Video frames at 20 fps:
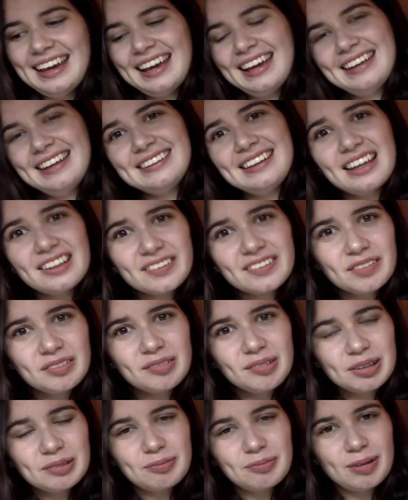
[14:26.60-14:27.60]
And the other
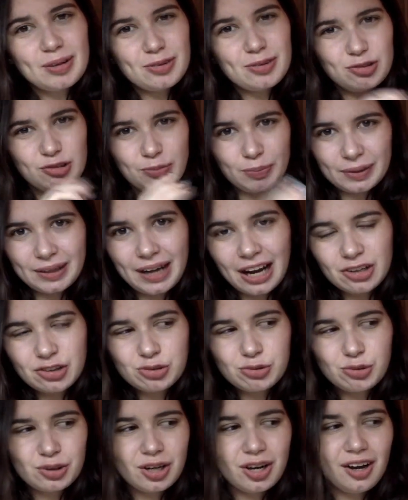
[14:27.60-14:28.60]
one was
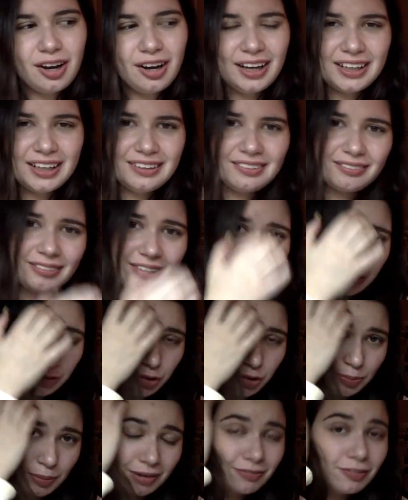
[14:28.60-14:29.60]
Supernatural Con, which
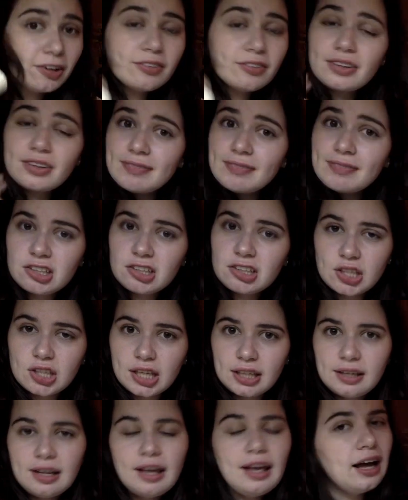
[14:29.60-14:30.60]
was my first
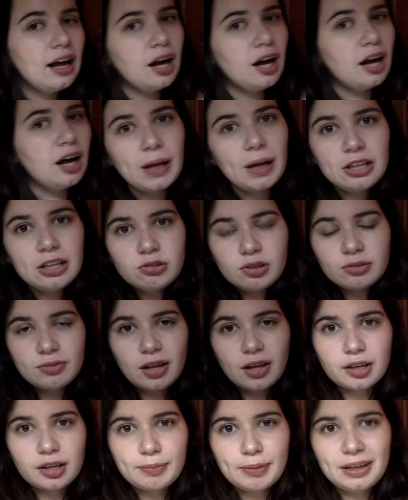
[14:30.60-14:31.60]
convention. I'll probably do a
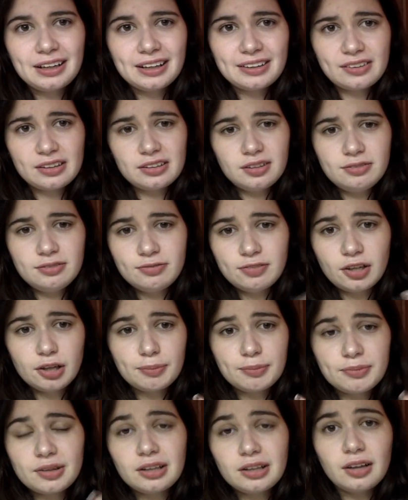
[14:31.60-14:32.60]
vlog about it because I did
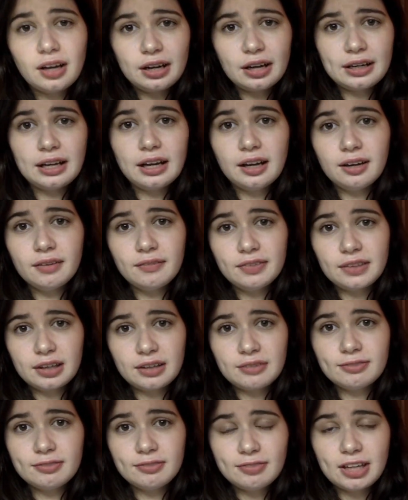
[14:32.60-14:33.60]
film a lot of the
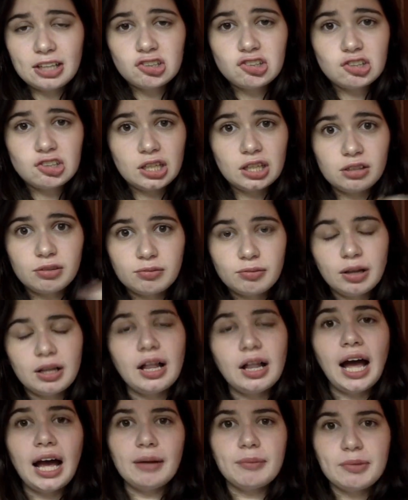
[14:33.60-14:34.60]
convention
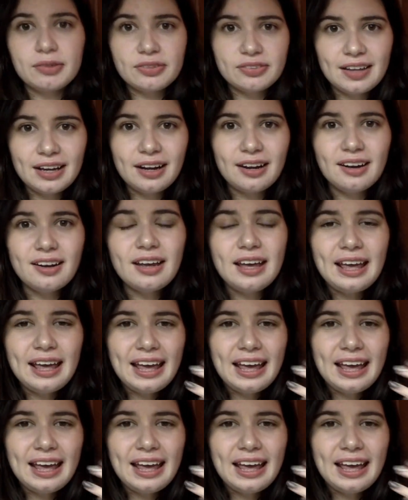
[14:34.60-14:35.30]
while I was there.